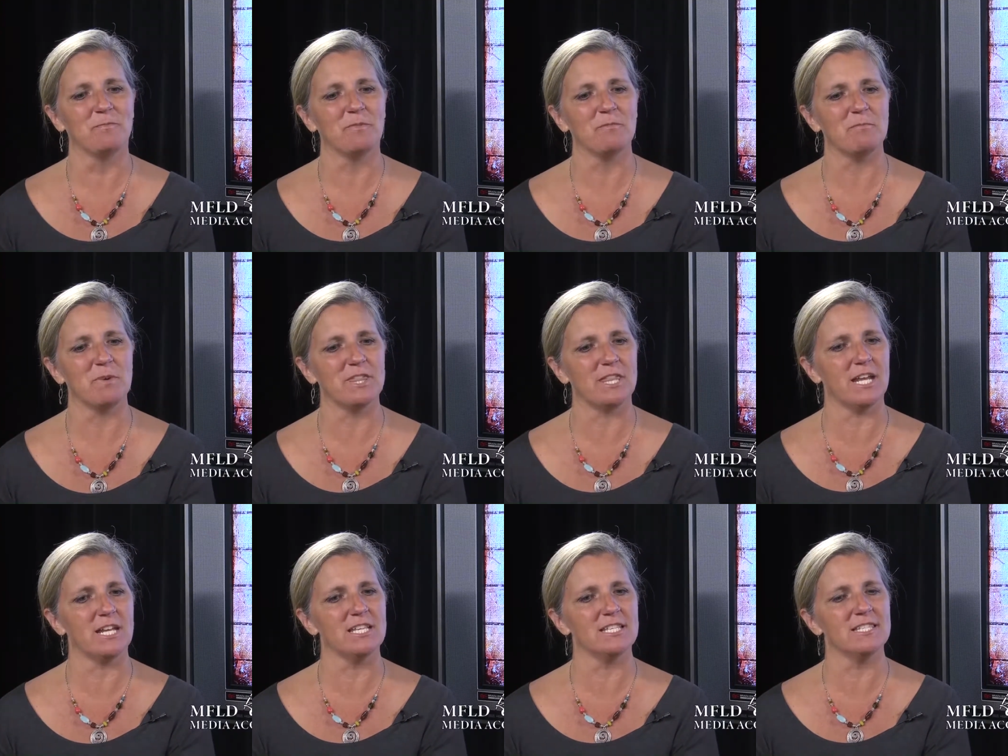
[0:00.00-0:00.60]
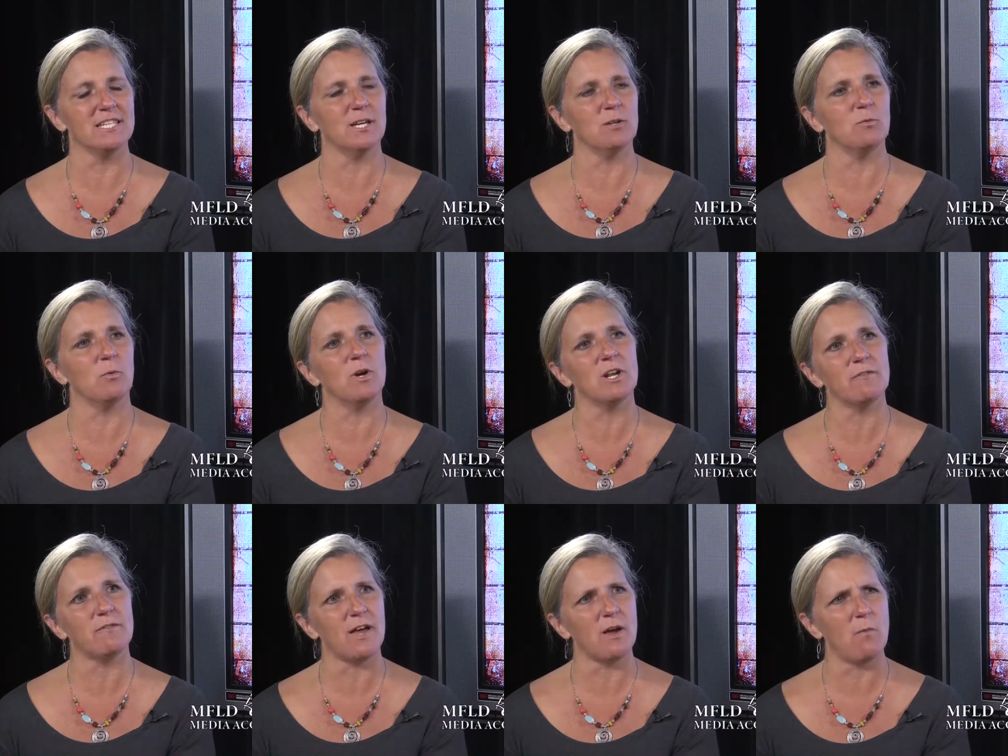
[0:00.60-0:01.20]
But then he said,
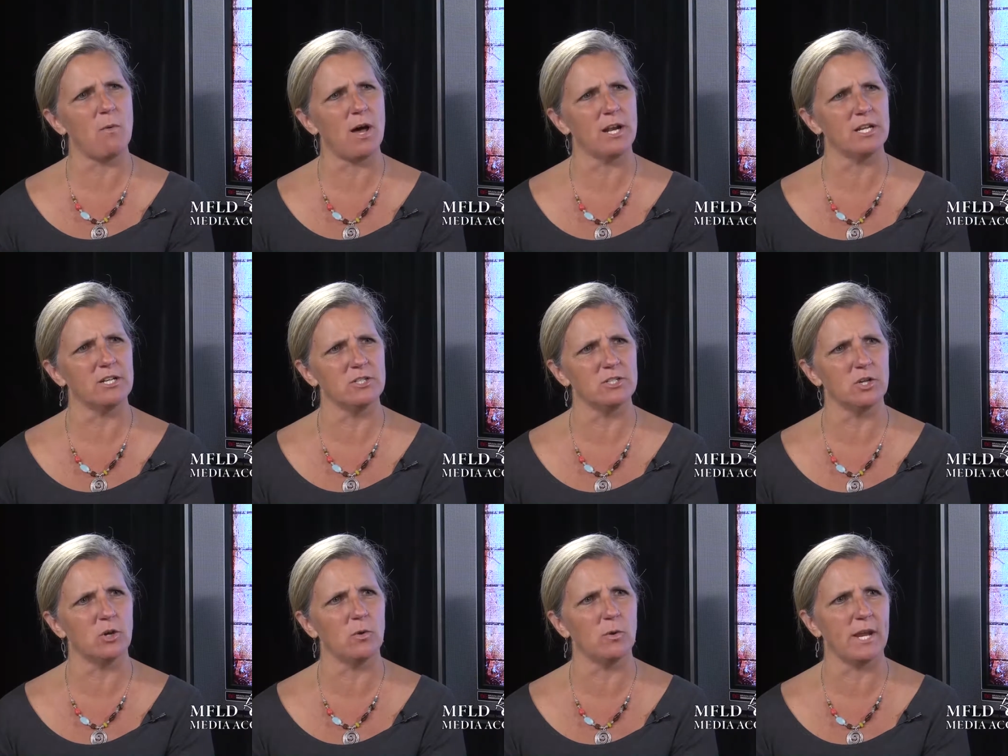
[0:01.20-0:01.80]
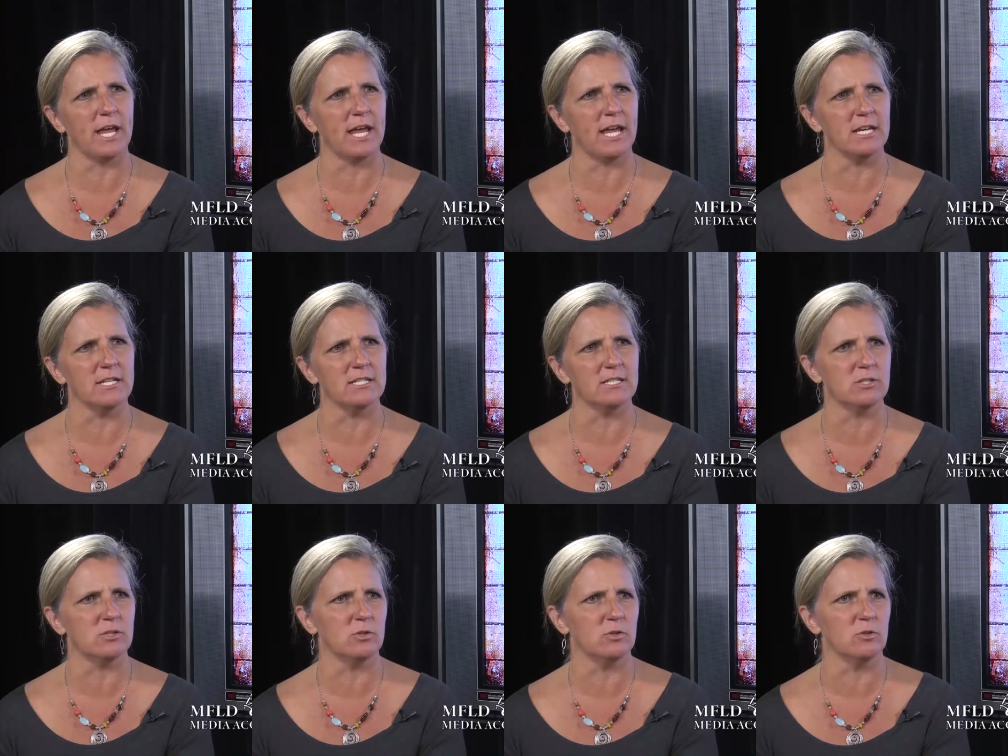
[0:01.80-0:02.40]
what if I want to donate
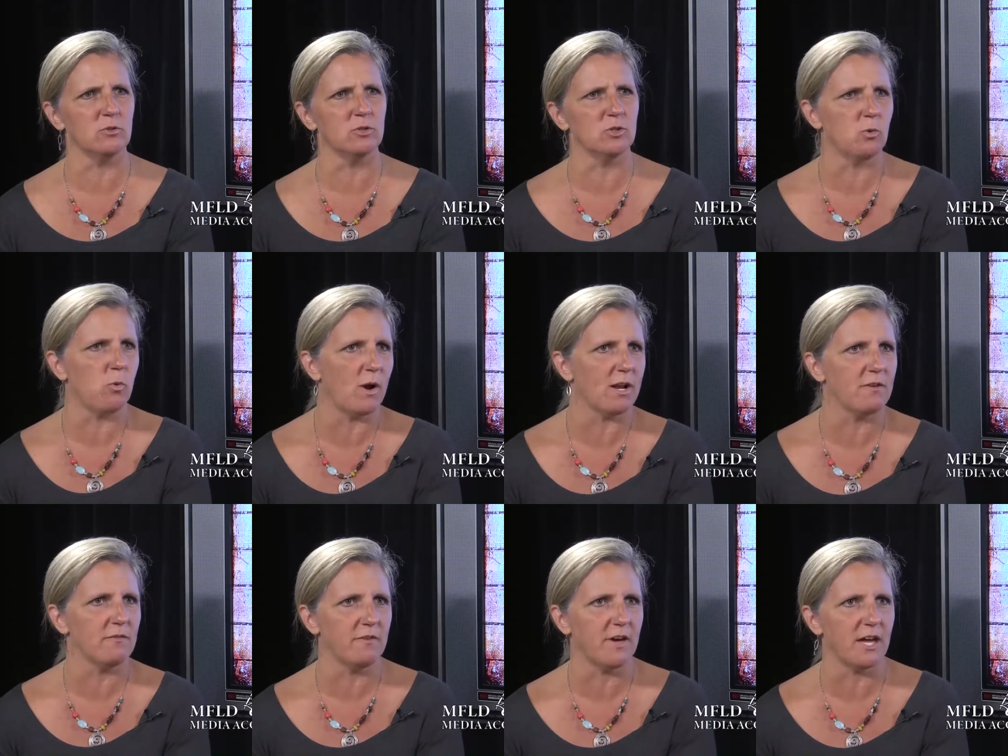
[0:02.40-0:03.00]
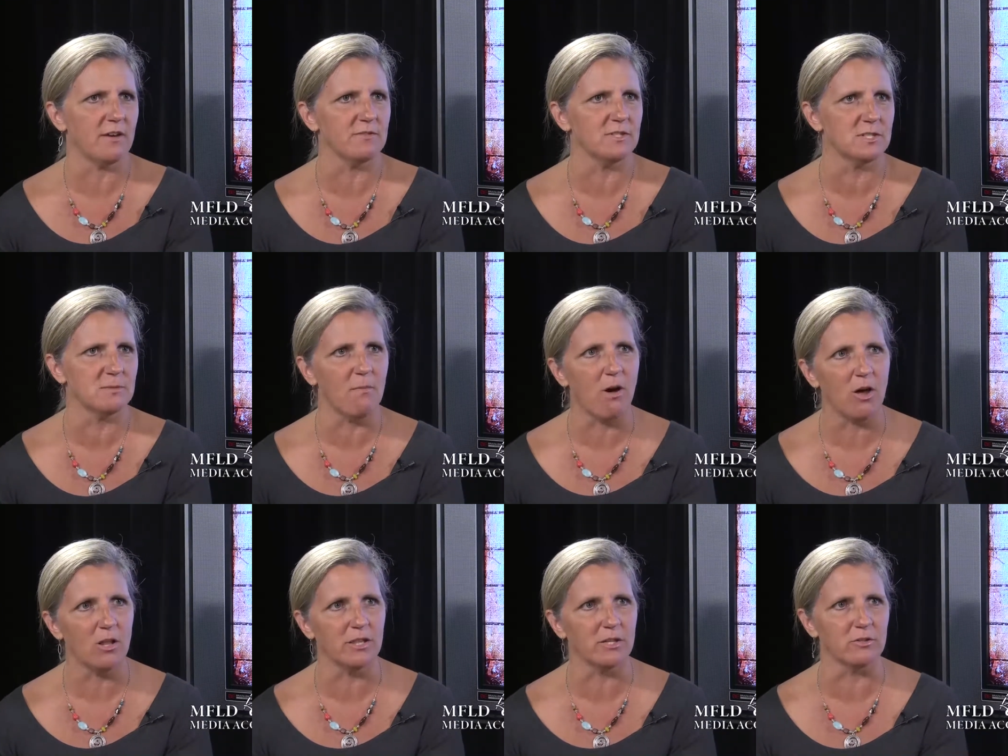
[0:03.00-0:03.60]
to 25
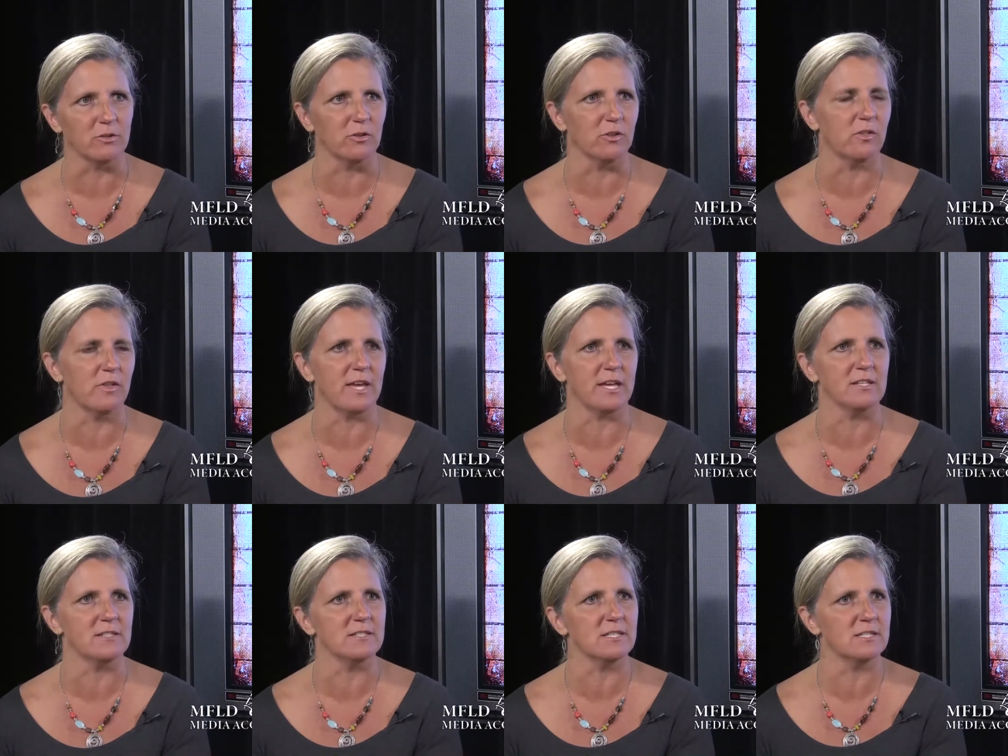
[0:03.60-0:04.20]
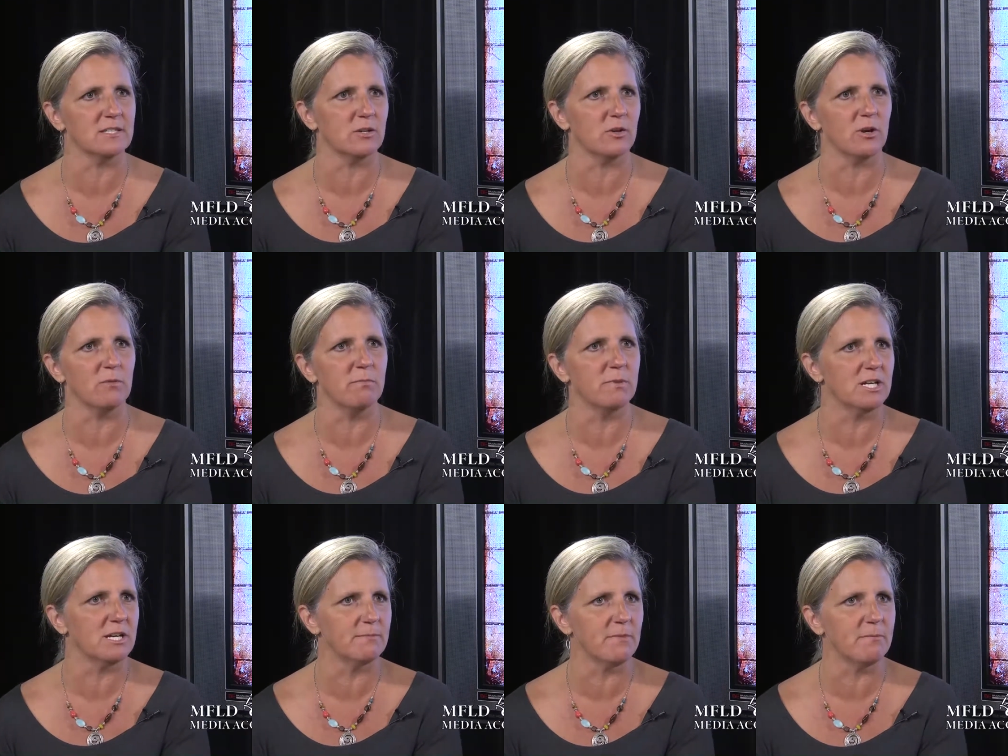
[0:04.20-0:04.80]
small little things? Is there a
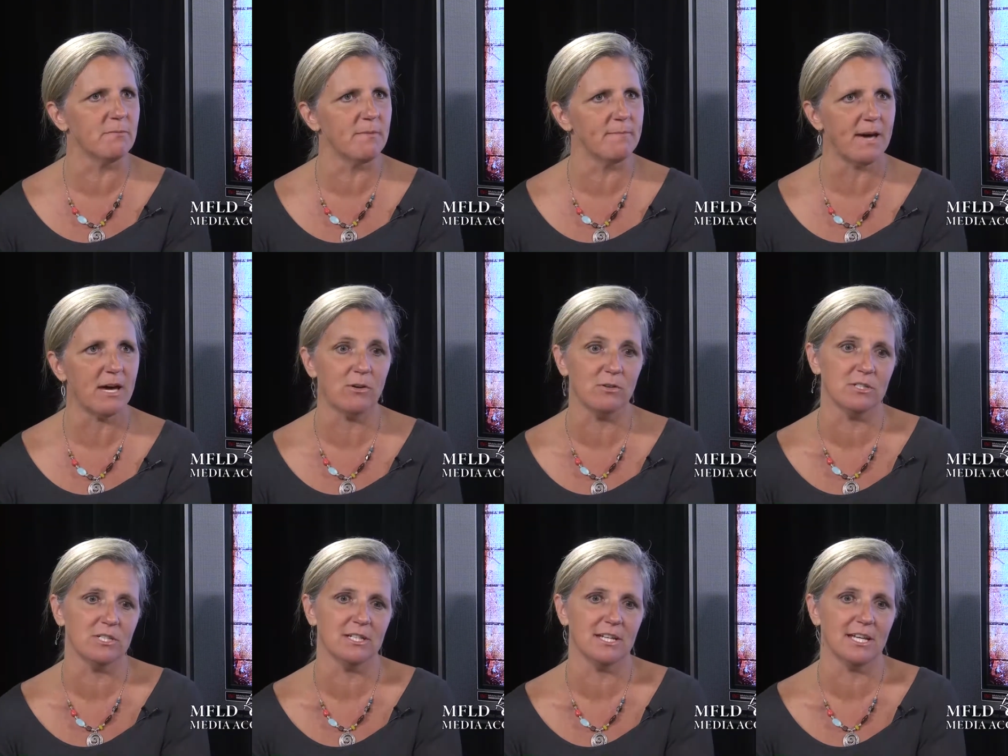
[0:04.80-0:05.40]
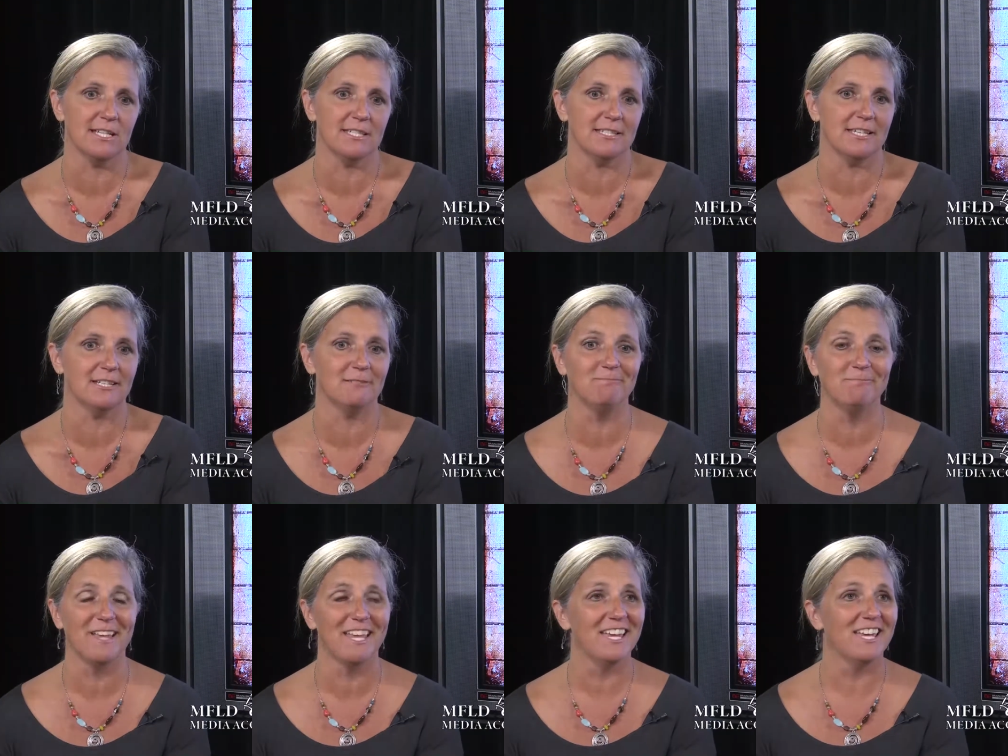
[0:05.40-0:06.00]
minimum amount? And I
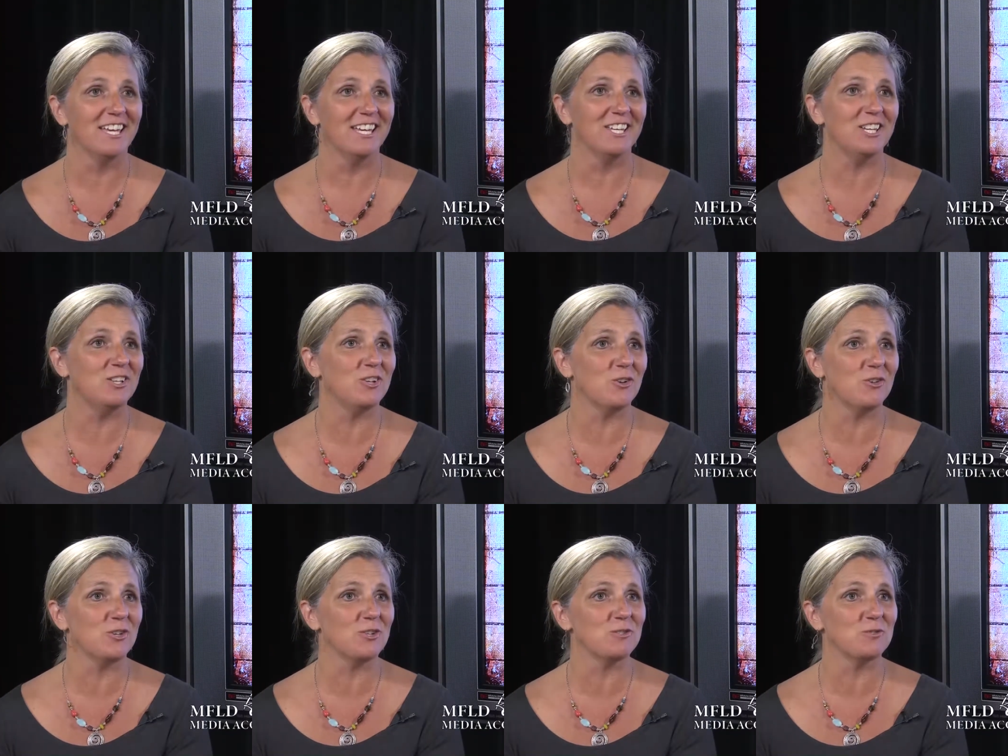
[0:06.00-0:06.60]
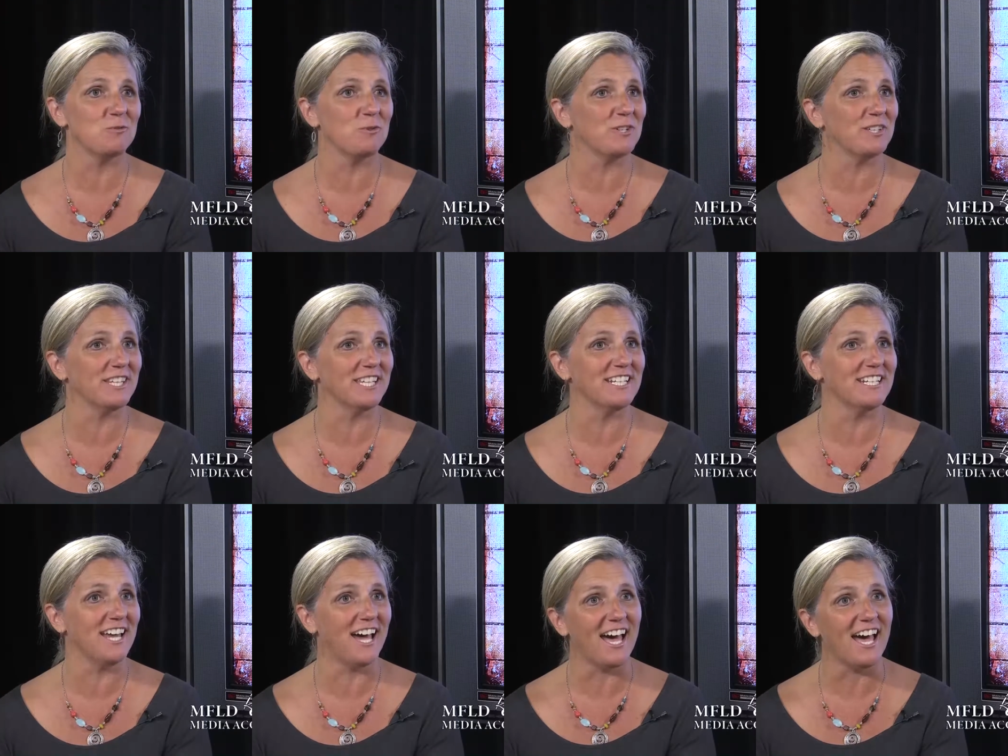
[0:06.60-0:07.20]
said, there's
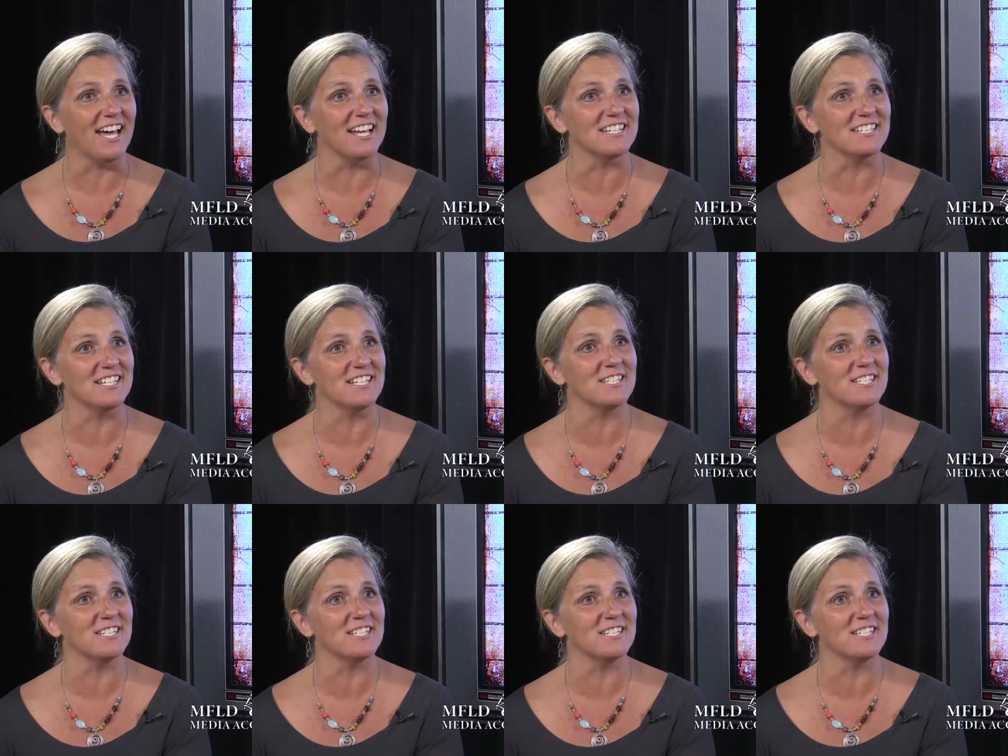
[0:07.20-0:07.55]
really not.